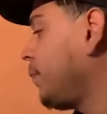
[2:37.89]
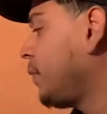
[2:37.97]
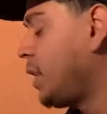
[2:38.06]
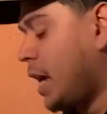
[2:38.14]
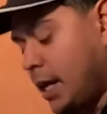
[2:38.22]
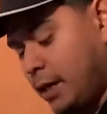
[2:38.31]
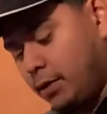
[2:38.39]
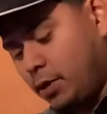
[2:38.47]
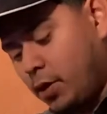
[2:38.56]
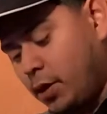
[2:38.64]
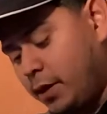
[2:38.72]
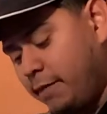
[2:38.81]
that
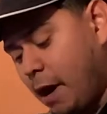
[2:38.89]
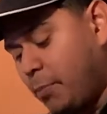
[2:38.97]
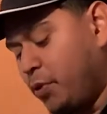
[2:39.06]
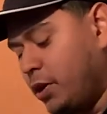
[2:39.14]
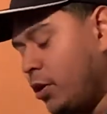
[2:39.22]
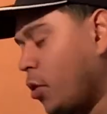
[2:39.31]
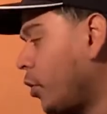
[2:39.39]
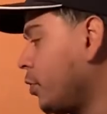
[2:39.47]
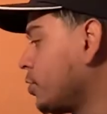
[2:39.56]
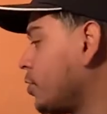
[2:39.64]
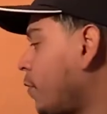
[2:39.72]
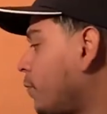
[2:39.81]
the evaporated coil
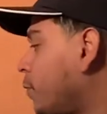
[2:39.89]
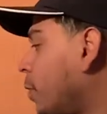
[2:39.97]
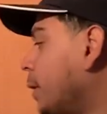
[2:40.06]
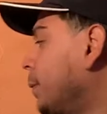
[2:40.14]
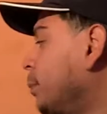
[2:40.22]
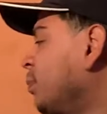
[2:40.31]
is known for.